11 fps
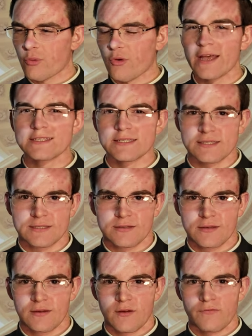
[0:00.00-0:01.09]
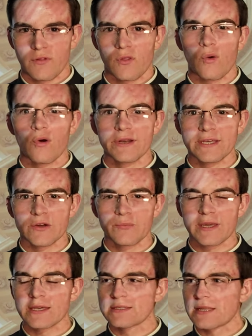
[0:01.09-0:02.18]
presence of the Lord here
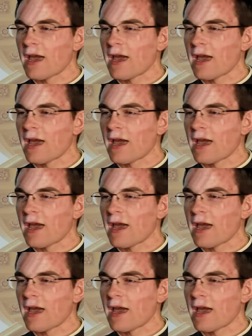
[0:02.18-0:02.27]
because